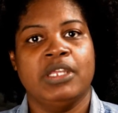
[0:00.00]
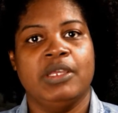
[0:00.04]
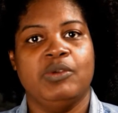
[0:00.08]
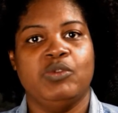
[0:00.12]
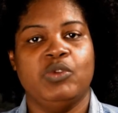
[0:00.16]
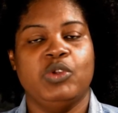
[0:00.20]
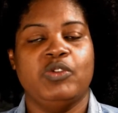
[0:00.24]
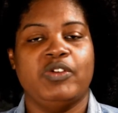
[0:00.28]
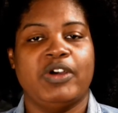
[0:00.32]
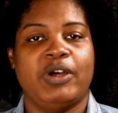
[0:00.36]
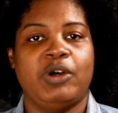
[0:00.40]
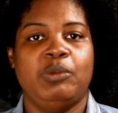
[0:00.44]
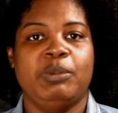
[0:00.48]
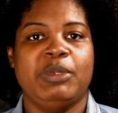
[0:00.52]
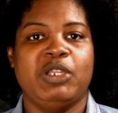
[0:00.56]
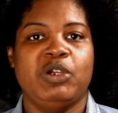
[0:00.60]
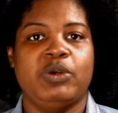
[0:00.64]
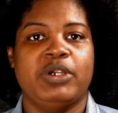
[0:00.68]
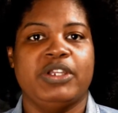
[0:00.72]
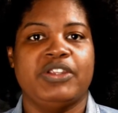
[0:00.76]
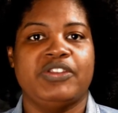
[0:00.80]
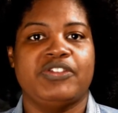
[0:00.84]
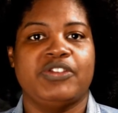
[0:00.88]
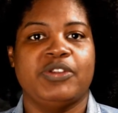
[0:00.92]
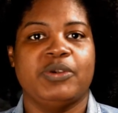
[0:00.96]
if you follow me
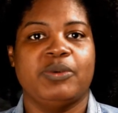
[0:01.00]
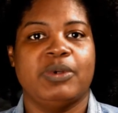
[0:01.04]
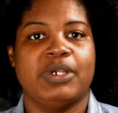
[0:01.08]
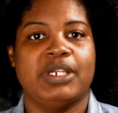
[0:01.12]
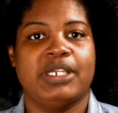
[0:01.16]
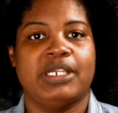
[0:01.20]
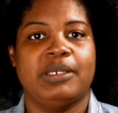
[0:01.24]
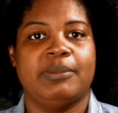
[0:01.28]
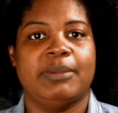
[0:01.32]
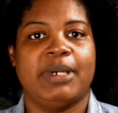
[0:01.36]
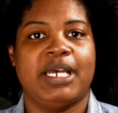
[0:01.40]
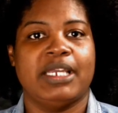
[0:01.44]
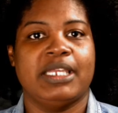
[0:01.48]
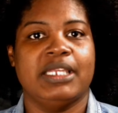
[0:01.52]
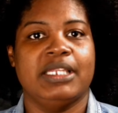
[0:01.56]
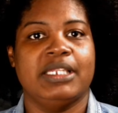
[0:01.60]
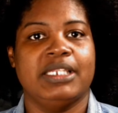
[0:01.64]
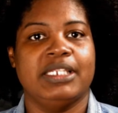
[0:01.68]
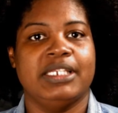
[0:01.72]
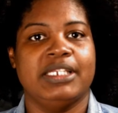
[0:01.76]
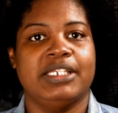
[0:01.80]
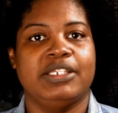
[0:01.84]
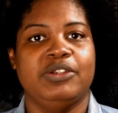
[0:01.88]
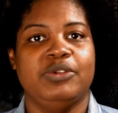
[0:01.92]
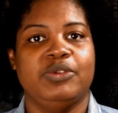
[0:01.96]
on Instagram, I
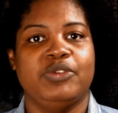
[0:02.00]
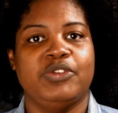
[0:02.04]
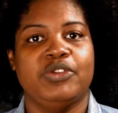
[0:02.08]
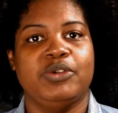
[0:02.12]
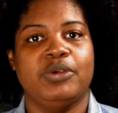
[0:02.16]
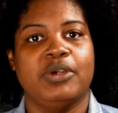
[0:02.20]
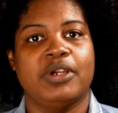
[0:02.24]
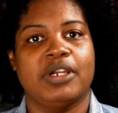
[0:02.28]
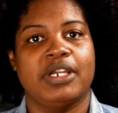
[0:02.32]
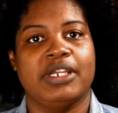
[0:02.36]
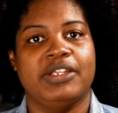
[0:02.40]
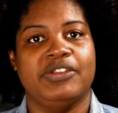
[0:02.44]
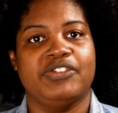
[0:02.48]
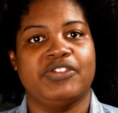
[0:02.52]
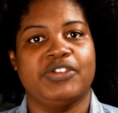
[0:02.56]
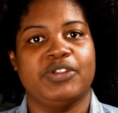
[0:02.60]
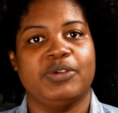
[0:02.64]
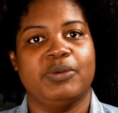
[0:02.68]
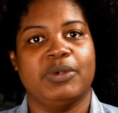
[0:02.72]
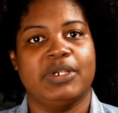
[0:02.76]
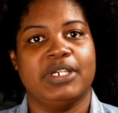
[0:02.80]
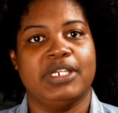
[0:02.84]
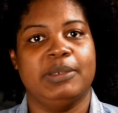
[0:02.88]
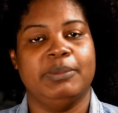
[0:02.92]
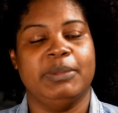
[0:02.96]
can link you to her
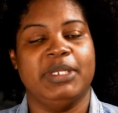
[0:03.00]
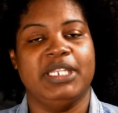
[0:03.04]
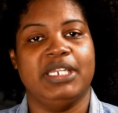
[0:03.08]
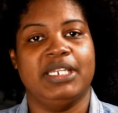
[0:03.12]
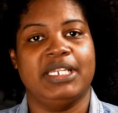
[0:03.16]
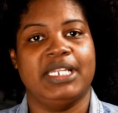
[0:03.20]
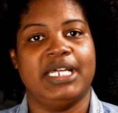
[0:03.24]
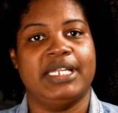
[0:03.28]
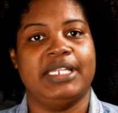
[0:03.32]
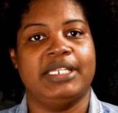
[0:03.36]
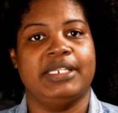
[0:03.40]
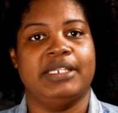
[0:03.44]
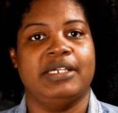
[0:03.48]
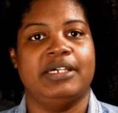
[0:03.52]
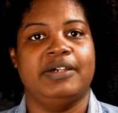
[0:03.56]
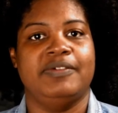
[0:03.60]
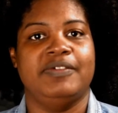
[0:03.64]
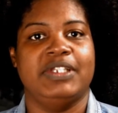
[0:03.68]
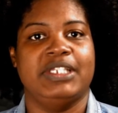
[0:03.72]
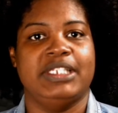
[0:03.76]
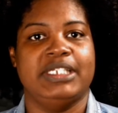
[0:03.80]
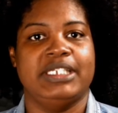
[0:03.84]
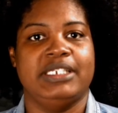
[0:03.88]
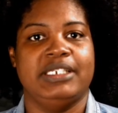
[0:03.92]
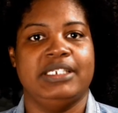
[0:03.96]
Instagram and a lot of the
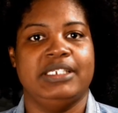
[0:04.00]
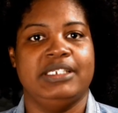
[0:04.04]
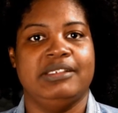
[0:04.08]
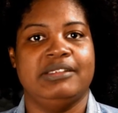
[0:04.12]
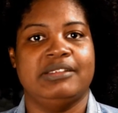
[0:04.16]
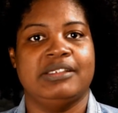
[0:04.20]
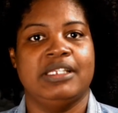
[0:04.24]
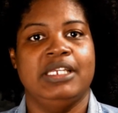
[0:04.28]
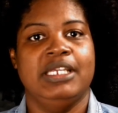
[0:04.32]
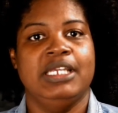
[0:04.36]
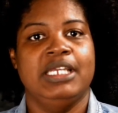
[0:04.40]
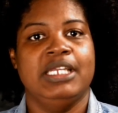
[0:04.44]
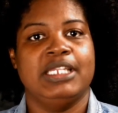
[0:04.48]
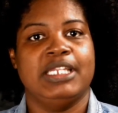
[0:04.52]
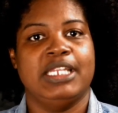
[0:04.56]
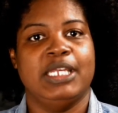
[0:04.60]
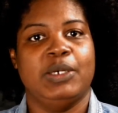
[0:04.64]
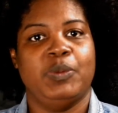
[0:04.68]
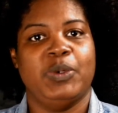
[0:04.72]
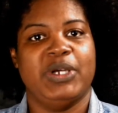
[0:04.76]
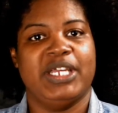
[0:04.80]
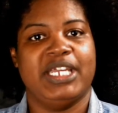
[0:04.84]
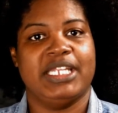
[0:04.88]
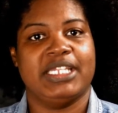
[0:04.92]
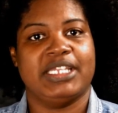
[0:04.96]
other ladies
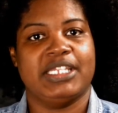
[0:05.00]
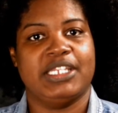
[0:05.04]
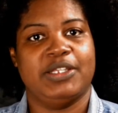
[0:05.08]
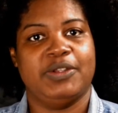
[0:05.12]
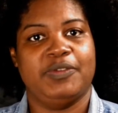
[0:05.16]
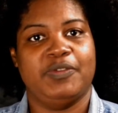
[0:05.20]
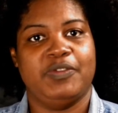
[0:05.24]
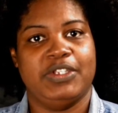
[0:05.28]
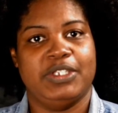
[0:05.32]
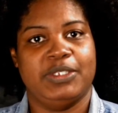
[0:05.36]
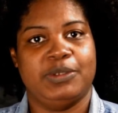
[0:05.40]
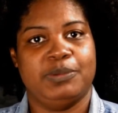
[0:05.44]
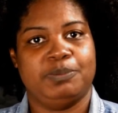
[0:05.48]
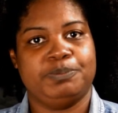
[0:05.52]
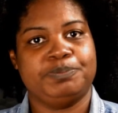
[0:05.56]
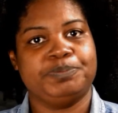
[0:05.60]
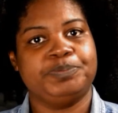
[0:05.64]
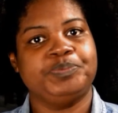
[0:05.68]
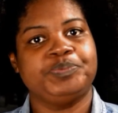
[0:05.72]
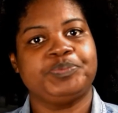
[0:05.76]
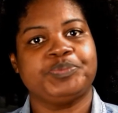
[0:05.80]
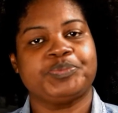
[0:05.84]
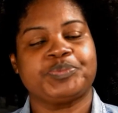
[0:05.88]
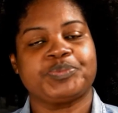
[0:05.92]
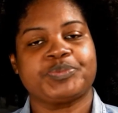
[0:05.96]
that were at the event.
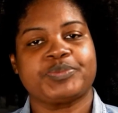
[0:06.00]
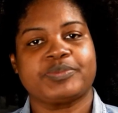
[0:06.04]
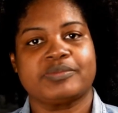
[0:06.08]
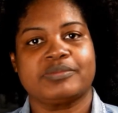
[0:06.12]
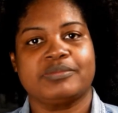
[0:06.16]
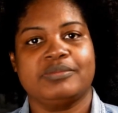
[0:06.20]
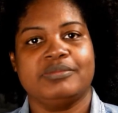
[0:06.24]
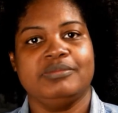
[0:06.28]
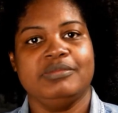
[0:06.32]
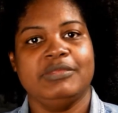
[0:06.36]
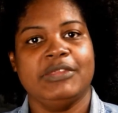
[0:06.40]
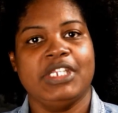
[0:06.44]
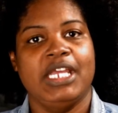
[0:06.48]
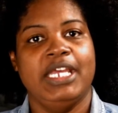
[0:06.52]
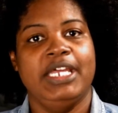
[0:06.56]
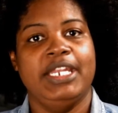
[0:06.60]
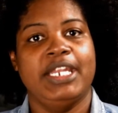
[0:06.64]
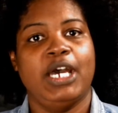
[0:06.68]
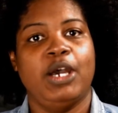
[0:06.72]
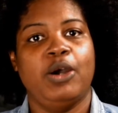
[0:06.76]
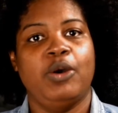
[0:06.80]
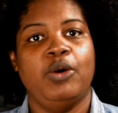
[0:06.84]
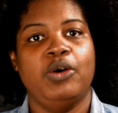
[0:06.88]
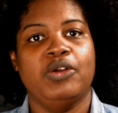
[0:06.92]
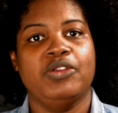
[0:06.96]
And
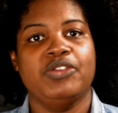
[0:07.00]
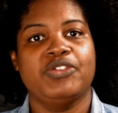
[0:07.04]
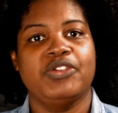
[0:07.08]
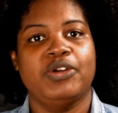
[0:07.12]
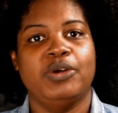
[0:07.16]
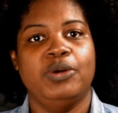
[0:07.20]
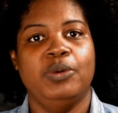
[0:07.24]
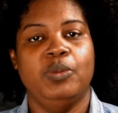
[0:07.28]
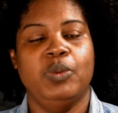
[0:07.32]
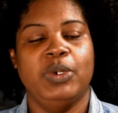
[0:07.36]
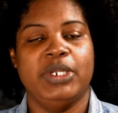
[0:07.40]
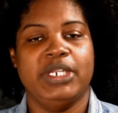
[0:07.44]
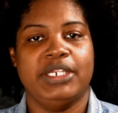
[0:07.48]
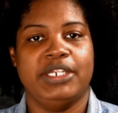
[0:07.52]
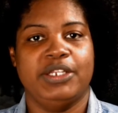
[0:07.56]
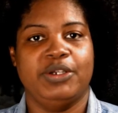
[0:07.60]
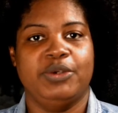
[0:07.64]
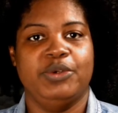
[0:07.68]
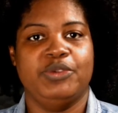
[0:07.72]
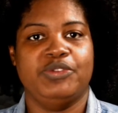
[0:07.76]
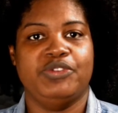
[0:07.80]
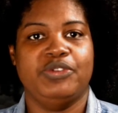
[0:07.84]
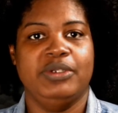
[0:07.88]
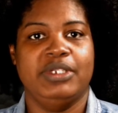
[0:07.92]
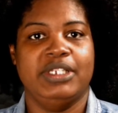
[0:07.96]
I also wanted to
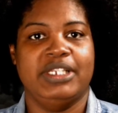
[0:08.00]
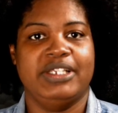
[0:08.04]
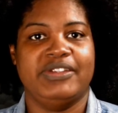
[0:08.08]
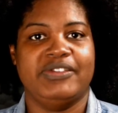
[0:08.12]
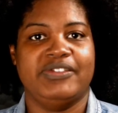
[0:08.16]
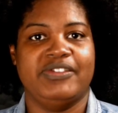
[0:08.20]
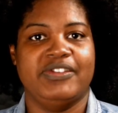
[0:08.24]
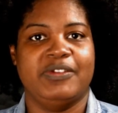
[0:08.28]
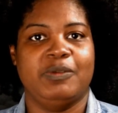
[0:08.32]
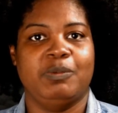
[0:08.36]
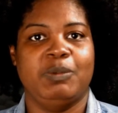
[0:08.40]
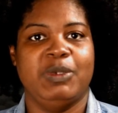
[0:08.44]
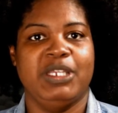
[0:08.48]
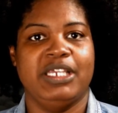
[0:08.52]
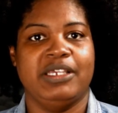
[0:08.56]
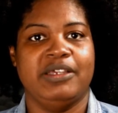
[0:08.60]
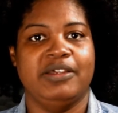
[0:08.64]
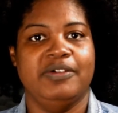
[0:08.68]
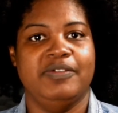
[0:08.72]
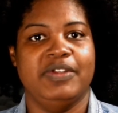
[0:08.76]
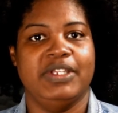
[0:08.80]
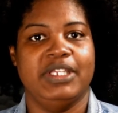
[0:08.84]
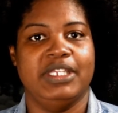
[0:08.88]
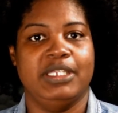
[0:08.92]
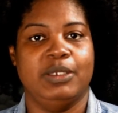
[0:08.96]
go to Lustre's Pink
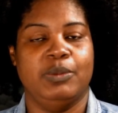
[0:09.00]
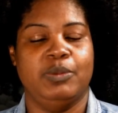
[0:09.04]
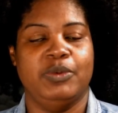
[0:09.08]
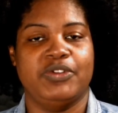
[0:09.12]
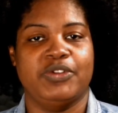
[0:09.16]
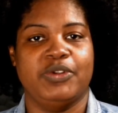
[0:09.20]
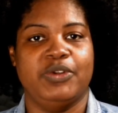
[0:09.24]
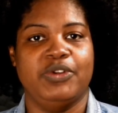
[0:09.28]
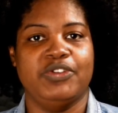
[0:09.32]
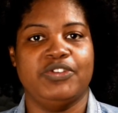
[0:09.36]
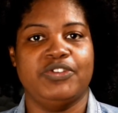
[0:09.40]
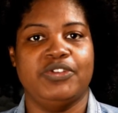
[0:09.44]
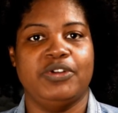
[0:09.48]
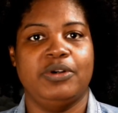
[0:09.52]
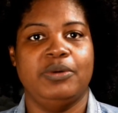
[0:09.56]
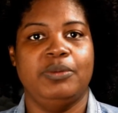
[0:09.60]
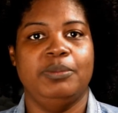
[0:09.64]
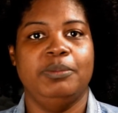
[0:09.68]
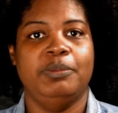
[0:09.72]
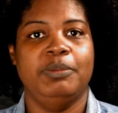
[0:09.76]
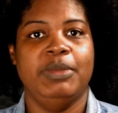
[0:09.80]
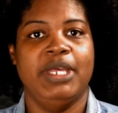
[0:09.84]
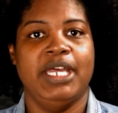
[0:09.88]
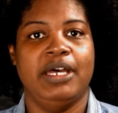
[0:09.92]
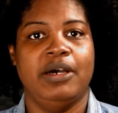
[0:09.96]
event. It was
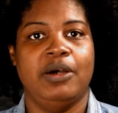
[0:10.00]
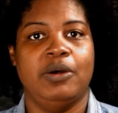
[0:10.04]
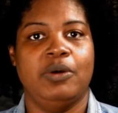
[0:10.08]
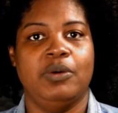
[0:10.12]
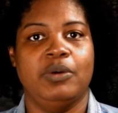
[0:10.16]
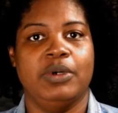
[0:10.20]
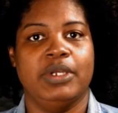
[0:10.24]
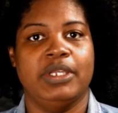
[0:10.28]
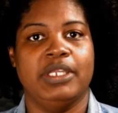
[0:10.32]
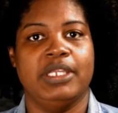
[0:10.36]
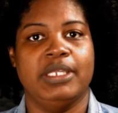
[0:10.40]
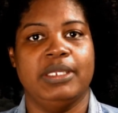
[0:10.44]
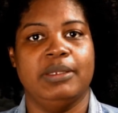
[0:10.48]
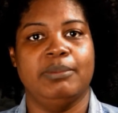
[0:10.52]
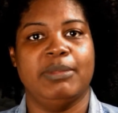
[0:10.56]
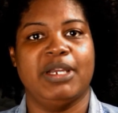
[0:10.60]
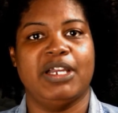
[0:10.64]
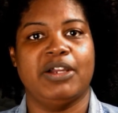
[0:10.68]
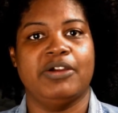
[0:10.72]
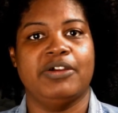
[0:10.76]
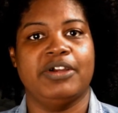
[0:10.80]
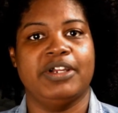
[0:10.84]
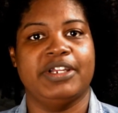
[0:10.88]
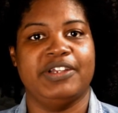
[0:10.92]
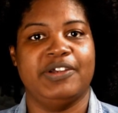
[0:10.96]
also held in
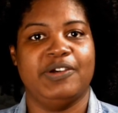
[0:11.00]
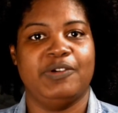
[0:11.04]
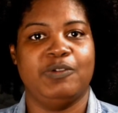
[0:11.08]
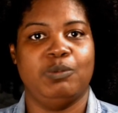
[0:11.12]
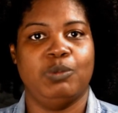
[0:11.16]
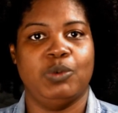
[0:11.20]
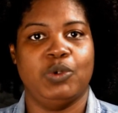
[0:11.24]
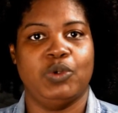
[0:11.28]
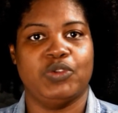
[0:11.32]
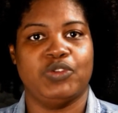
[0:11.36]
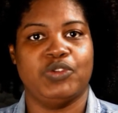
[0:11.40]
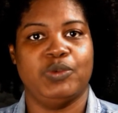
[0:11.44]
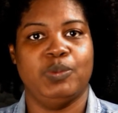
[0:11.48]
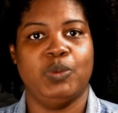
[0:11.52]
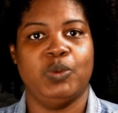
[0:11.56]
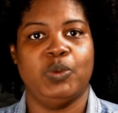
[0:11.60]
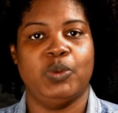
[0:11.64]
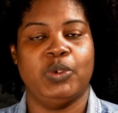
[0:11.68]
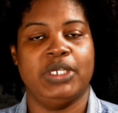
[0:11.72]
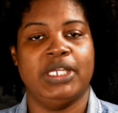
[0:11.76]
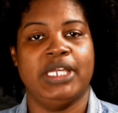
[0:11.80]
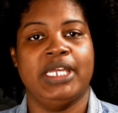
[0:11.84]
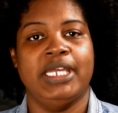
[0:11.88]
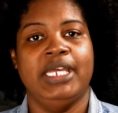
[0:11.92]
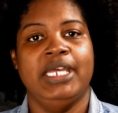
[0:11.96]
my area of
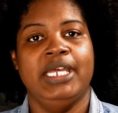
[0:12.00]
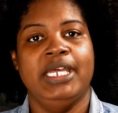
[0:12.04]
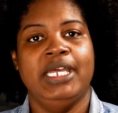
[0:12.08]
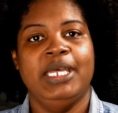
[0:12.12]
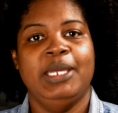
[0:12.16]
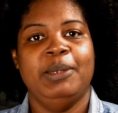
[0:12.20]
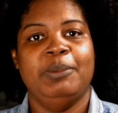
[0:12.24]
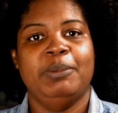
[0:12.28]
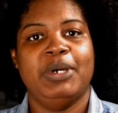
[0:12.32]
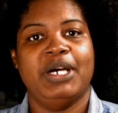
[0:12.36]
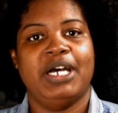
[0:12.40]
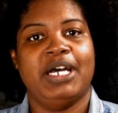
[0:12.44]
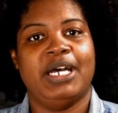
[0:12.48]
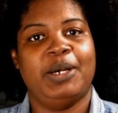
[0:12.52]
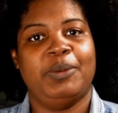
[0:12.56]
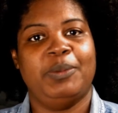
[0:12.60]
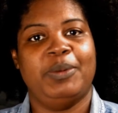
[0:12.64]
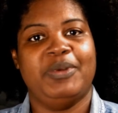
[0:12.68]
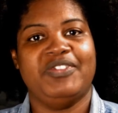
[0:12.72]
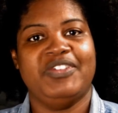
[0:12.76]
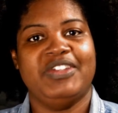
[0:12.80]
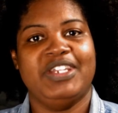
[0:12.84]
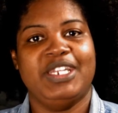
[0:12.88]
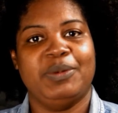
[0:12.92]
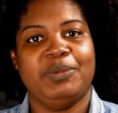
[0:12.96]
Baltimore, but I
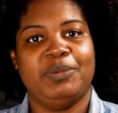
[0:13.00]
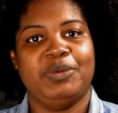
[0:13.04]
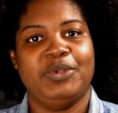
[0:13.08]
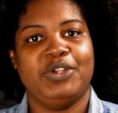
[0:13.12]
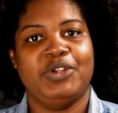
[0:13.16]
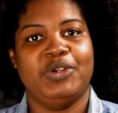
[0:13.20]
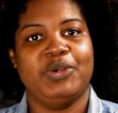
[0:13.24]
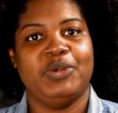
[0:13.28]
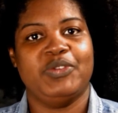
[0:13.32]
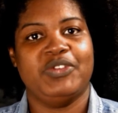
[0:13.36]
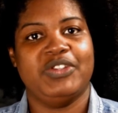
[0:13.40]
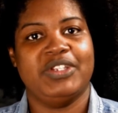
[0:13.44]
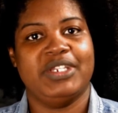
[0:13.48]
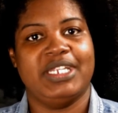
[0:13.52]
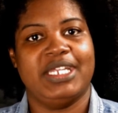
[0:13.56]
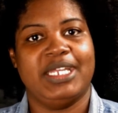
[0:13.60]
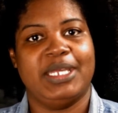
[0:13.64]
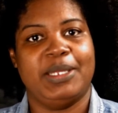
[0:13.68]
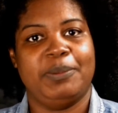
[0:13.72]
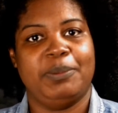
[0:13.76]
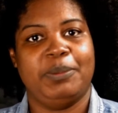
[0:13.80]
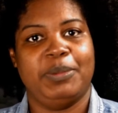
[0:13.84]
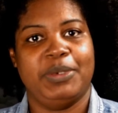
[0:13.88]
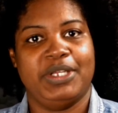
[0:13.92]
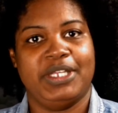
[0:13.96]
wasn't able to go to
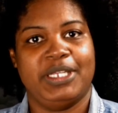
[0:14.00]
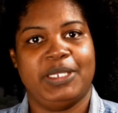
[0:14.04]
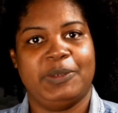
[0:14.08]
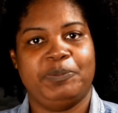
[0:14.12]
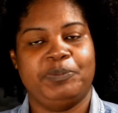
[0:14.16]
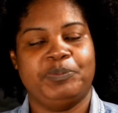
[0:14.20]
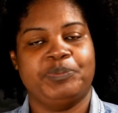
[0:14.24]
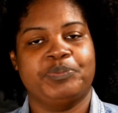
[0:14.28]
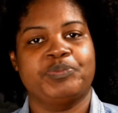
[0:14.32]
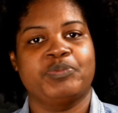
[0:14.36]
that. But